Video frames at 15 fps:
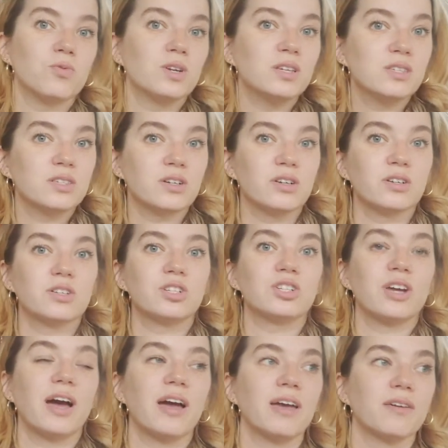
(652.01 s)
research,
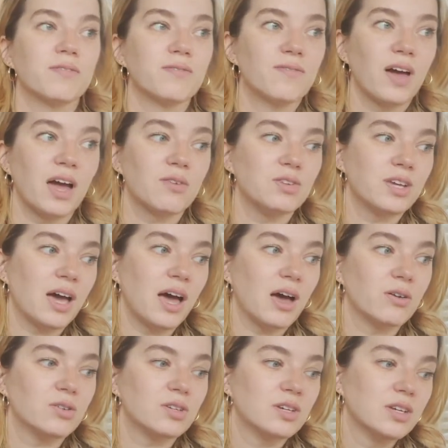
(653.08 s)
I found
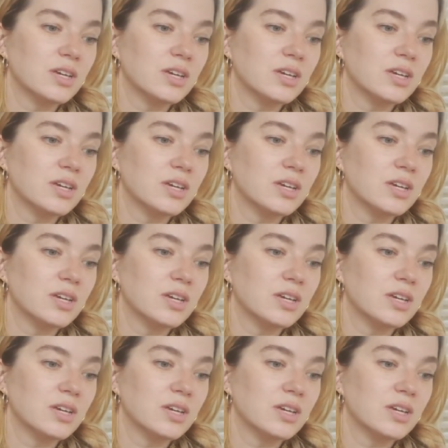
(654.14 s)
out